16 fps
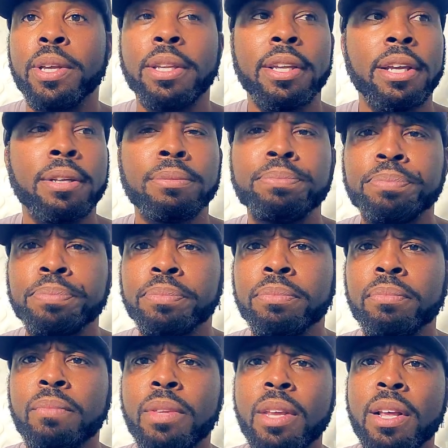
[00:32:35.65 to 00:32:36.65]
and then
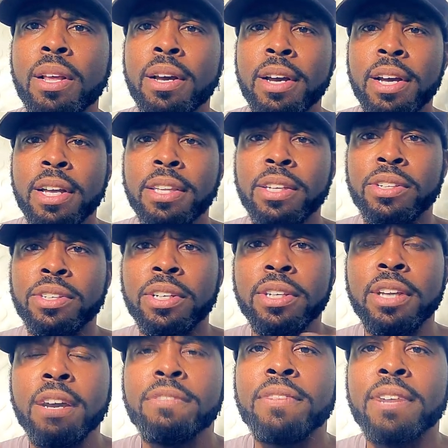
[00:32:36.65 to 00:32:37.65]
there's
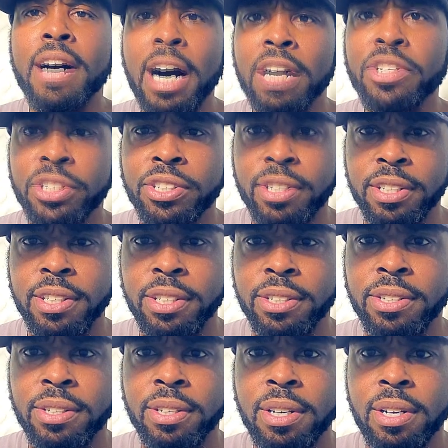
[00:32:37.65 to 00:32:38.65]
enough
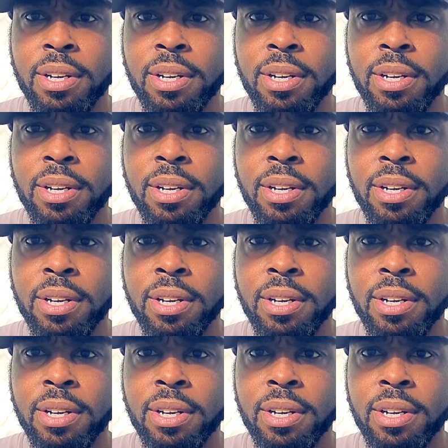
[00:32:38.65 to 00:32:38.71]
consciousness